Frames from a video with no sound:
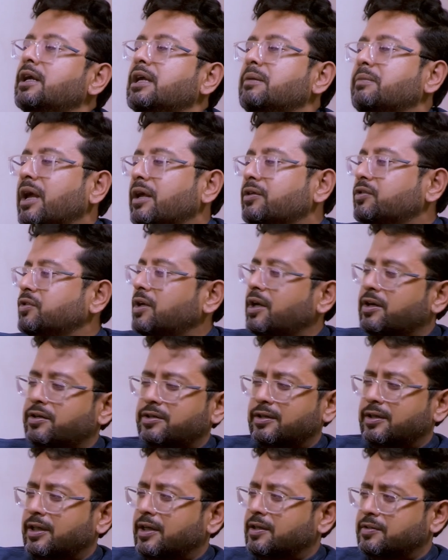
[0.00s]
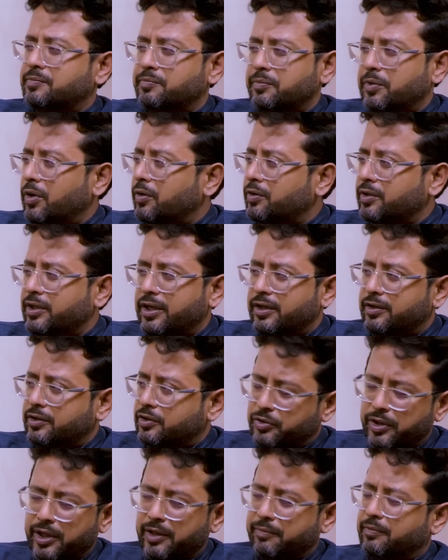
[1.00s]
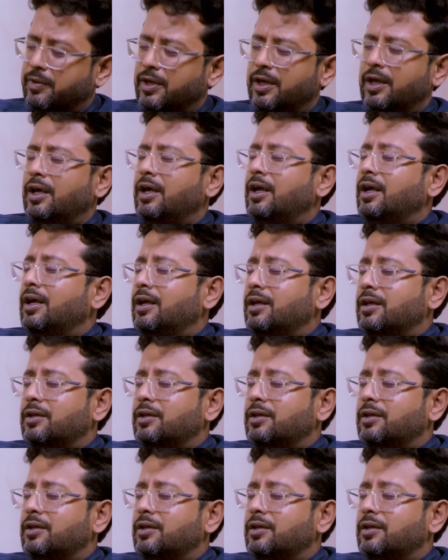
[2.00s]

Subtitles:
imagination, that is beyond their dream. Yeah.